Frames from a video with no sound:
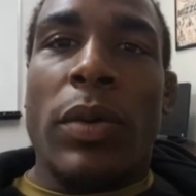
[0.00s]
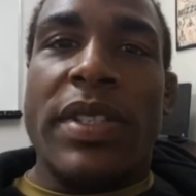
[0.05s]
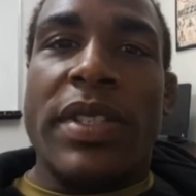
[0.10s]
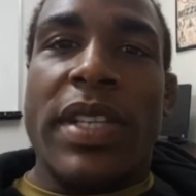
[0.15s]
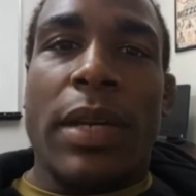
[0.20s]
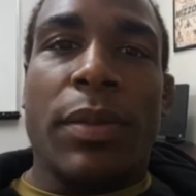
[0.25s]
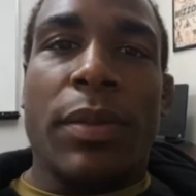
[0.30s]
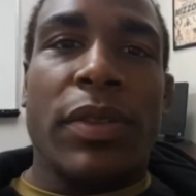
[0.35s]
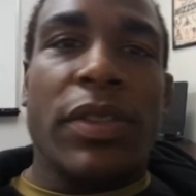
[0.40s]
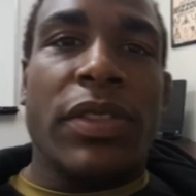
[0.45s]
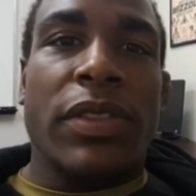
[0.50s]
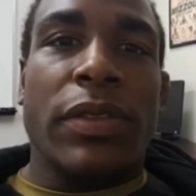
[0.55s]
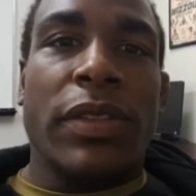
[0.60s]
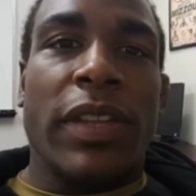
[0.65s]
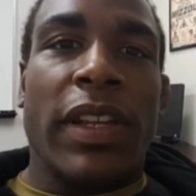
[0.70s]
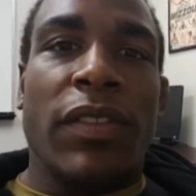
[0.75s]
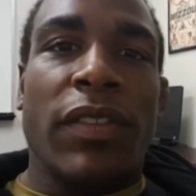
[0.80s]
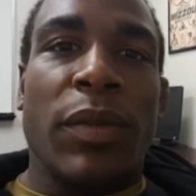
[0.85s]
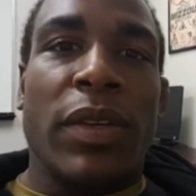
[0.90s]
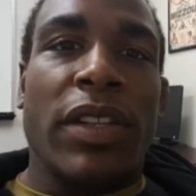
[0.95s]
was able
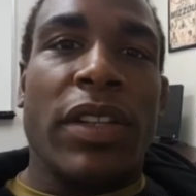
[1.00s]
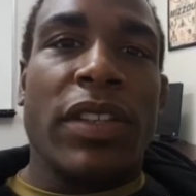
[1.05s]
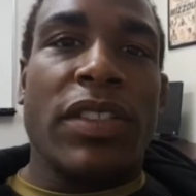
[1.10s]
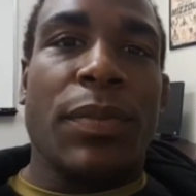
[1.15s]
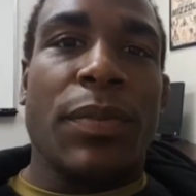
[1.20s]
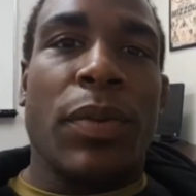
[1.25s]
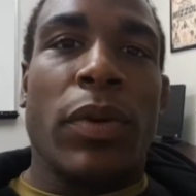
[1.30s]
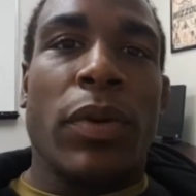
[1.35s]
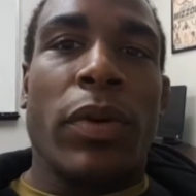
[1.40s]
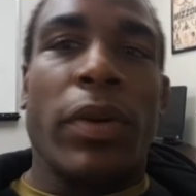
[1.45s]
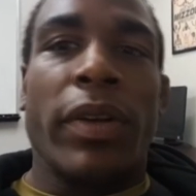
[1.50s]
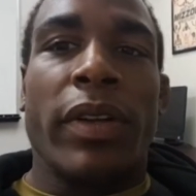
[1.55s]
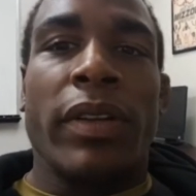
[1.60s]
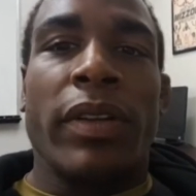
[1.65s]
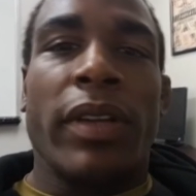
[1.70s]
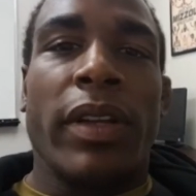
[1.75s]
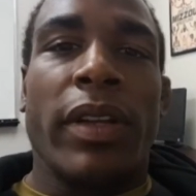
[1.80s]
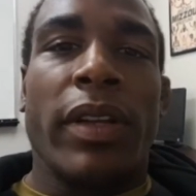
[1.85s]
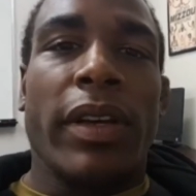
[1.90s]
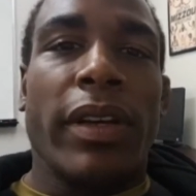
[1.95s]
to give me the support
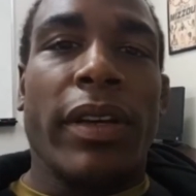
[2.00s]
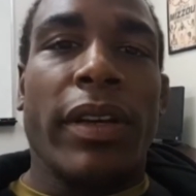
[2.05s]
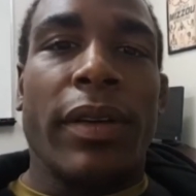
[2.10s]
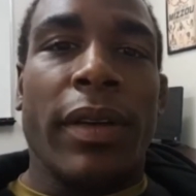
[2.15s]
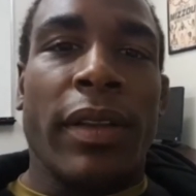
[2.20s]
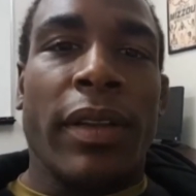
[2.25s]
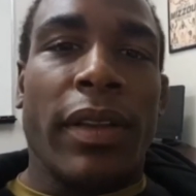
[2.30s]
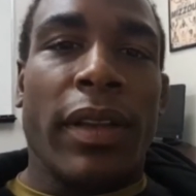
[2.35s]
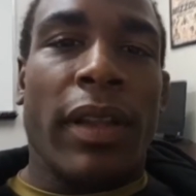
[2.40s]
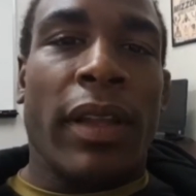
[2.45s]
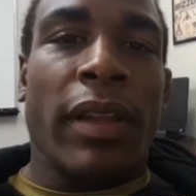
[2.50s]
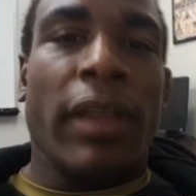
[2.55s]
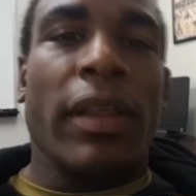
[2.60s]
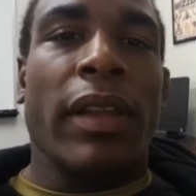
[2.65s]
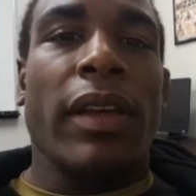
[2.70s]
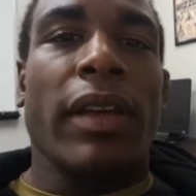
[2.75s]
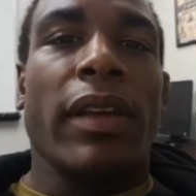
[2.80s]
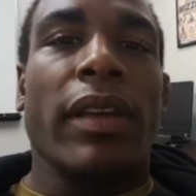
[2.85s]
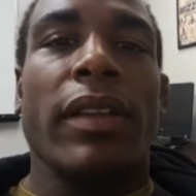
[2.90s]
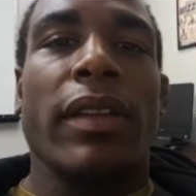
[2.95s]
and
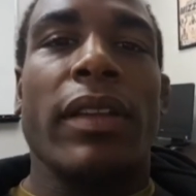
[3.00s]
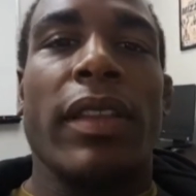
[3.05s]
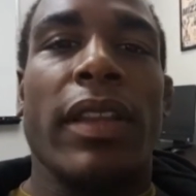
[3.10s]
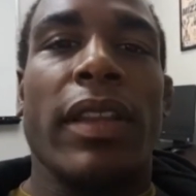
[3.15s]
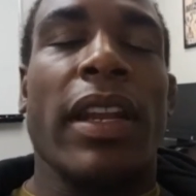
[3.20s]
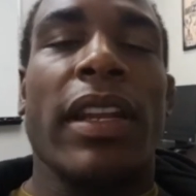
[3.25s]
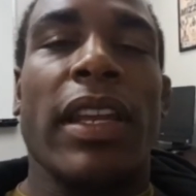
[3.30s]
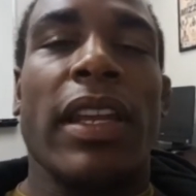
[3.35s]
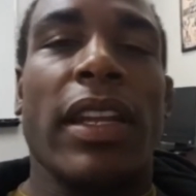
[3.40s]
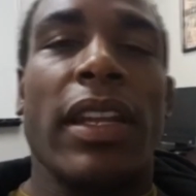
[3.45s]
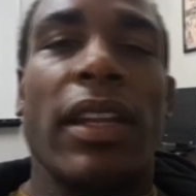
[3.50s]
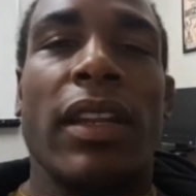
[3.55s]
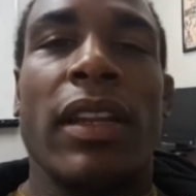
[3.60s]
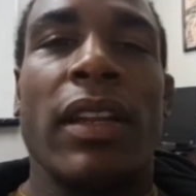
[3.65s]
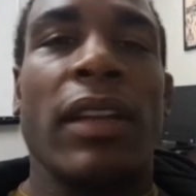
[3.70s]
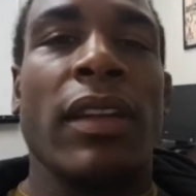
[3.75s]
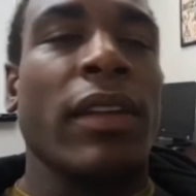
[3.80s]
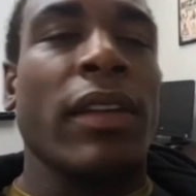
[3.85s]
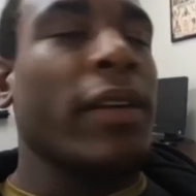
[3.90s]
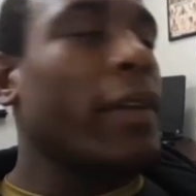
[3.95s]
that I needed
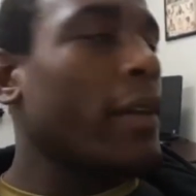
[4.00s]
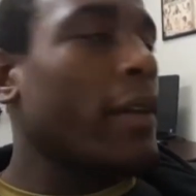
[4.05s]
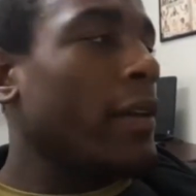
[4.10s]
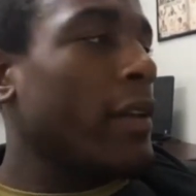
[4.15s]
and